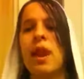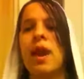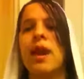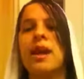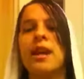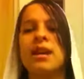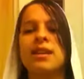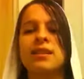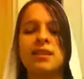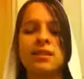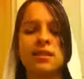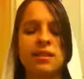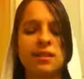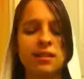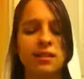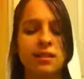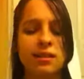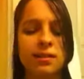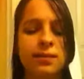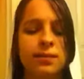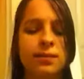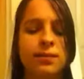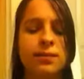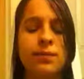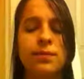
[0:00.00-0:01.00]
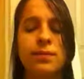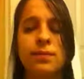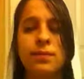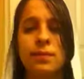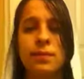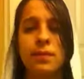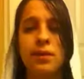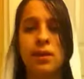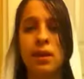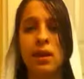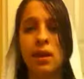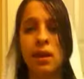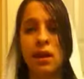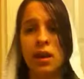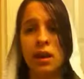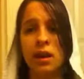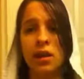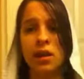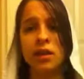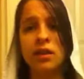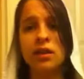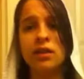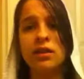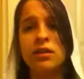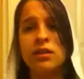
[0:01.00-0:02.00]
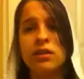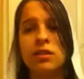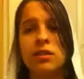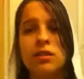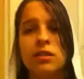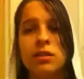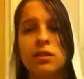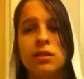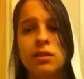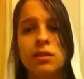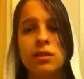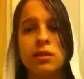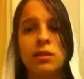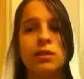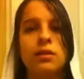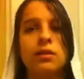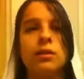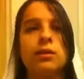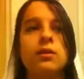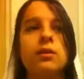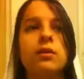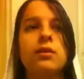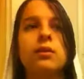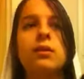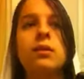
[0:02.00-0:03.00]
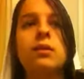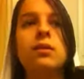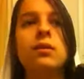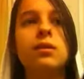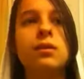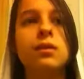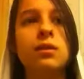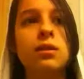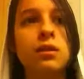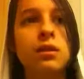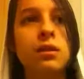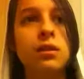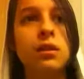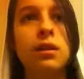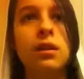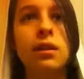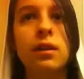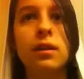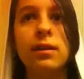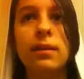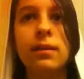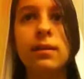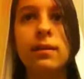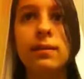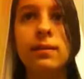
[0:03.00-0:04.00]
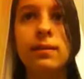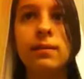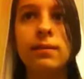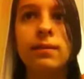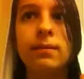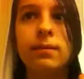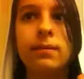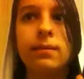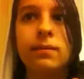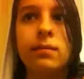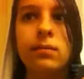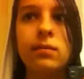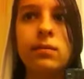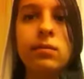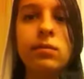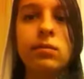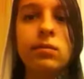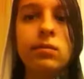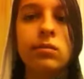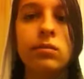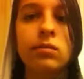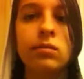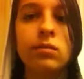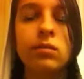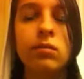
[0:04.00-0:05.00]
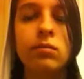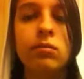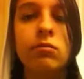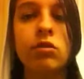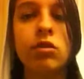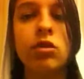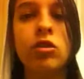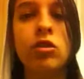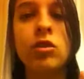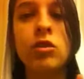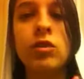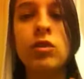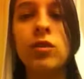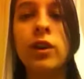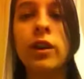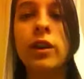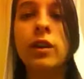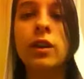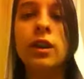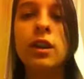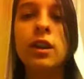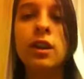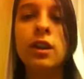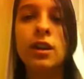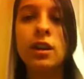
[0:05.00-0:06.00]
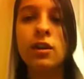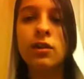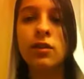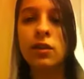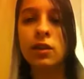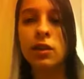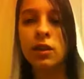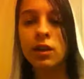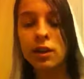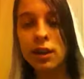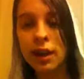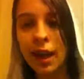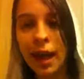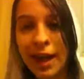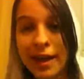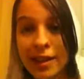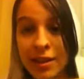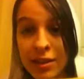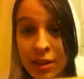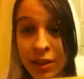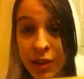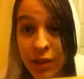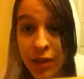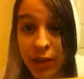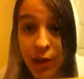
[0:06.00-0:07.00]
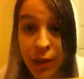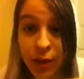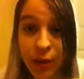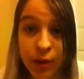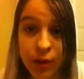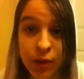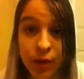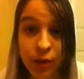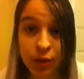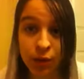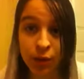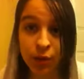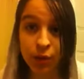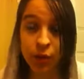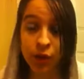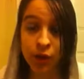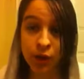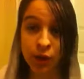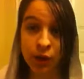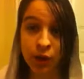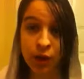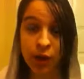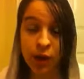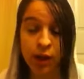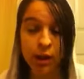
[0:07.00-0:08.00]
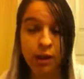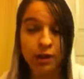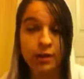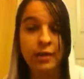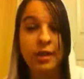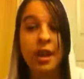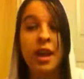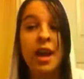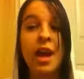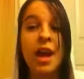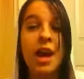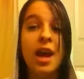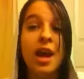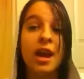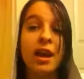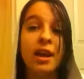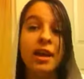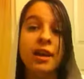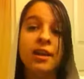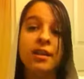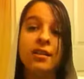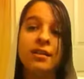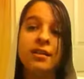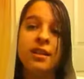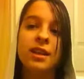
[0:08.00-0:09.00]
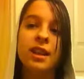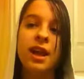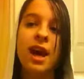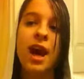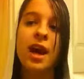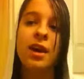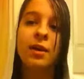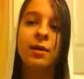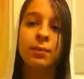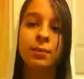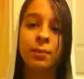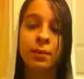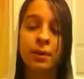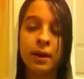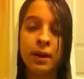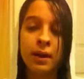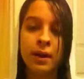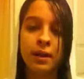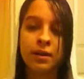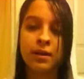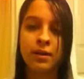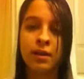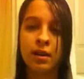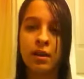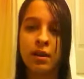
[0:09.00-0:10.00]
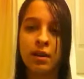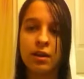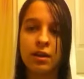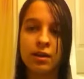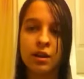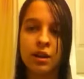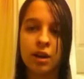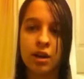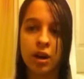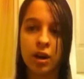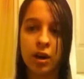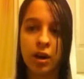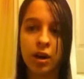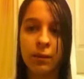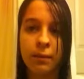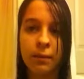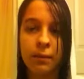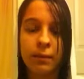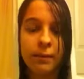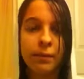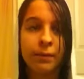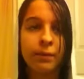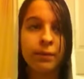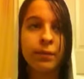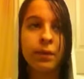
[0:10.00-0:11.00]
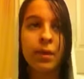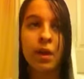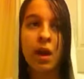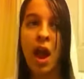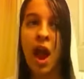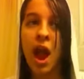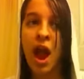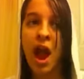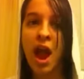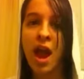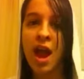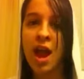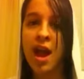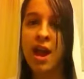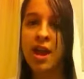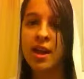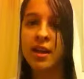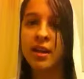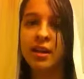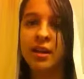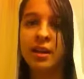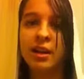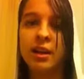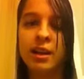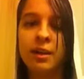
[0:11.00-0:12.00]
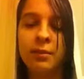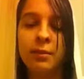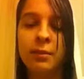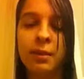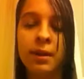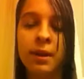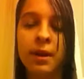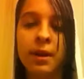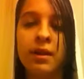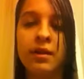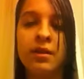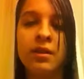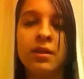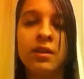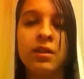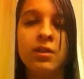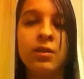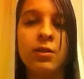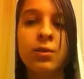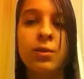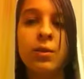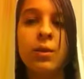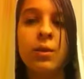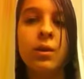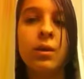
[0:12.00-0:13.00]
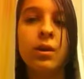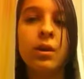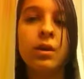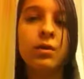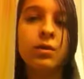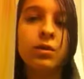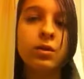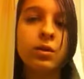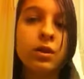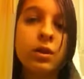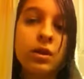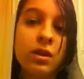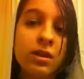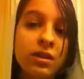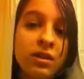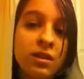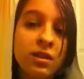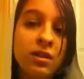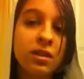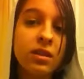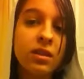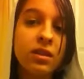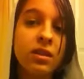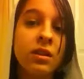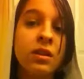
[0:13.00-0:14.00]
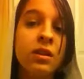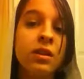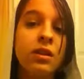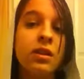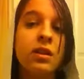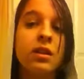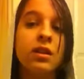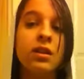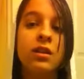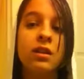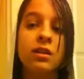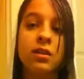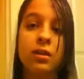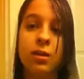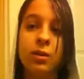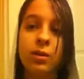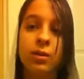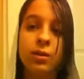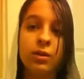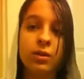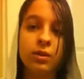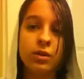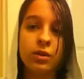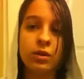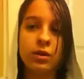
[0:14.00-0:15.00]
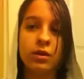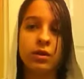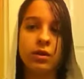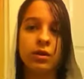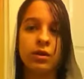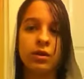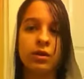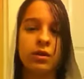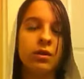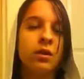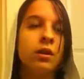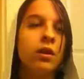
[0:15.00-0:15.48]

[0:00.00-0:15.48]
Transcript: I got this. Let's do um, Drew Fuller. If you guys don't know who Drew Fuller is, he's a guy who plays on Charm, and he plays the role of Chris, the older